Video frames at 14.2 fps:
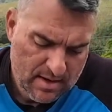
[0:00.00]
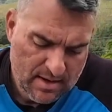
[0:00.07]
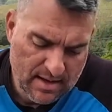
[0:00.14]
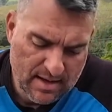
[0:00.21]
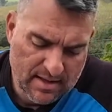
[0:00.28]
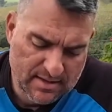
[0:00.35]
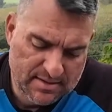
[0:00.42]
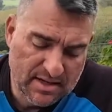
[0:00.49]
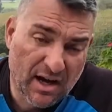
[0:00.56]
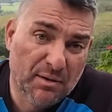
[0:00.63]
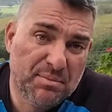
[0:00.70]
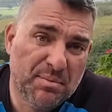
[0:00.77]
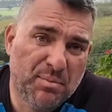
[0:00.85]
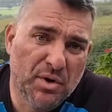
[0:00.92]
And I'll
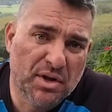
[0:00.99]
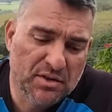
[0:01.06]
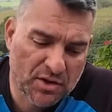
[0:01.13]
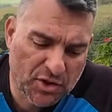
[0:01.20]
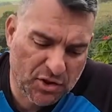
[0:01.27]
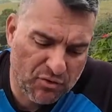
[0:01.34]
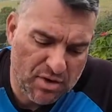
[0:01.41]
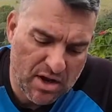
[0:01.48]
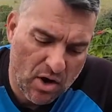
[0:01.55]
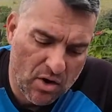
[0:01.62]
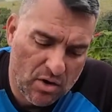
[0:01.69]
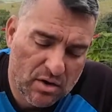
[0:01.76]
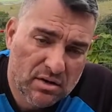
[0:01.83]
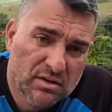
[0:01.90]
be putting the
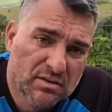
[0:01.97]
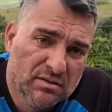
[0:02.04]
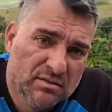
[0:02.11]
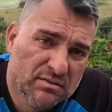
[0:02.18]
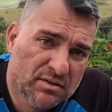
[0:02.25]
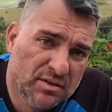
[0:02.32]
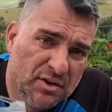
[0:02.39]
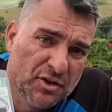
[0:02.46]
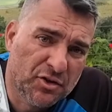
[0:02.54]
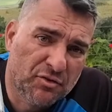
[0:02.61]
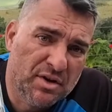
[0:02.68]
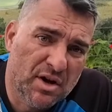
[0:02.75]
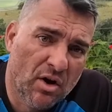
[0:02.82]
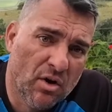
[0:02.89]

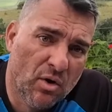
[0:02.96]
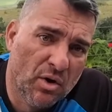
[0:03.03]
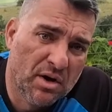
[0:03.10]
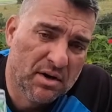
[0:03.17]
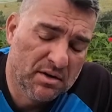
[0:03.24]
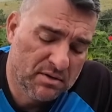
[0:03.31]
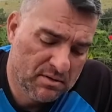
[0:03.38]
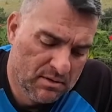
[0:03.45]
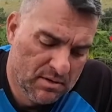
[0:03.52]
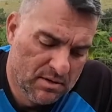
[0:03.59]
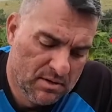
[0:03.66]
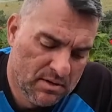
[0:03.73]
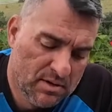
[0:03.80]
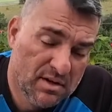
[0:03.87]
3.0 hook
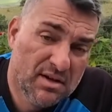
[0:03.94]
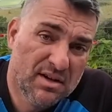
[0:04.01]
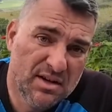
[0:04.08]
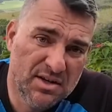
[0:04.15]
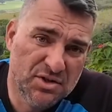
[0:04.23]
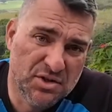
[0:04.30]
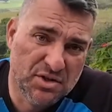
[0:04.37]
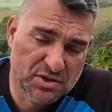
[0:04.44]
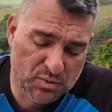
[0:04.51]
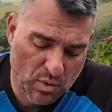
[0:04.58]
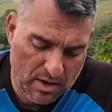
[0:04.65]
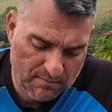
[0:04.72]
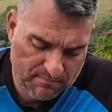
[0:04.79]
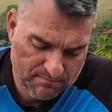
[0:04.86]
into this
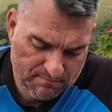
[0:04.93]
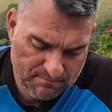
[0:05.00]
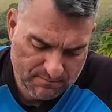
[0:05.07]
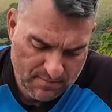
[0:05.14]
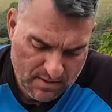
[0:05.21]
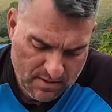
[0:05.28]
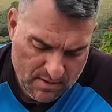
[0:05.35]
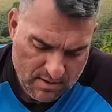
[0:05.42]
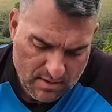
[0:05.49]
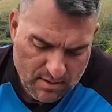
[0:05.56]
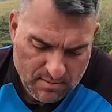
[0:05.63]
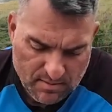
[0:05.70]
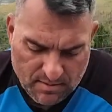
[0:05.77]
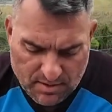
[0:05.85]
one.
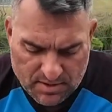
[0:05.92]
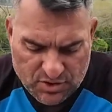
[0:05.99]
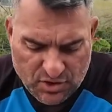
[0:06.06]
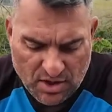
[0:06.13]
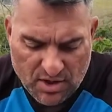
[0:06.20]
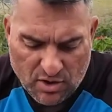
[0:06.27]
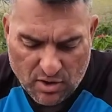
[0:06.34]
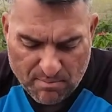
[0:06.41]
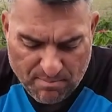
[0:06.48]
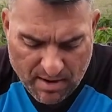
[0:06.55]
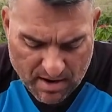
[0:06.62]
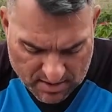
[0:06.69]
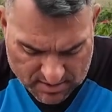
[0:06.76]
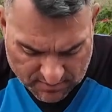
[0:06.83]
Let me just show you a
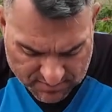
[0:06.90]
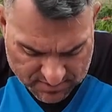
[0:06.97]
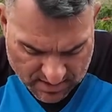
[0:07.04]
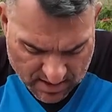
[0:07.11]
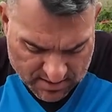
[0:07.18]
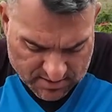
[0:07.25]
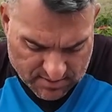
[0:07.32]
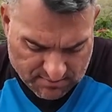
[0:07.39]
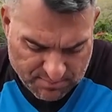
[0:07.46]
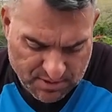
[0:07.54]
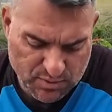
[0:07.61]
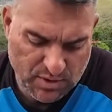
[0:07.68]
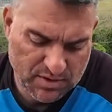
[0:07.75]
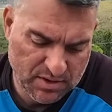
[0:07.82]
comparative size
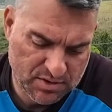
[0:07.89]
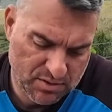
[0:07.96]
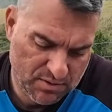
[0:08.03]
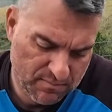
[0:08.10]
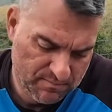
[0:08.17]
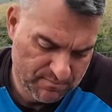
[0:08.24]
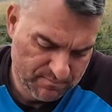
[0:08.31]
between the two.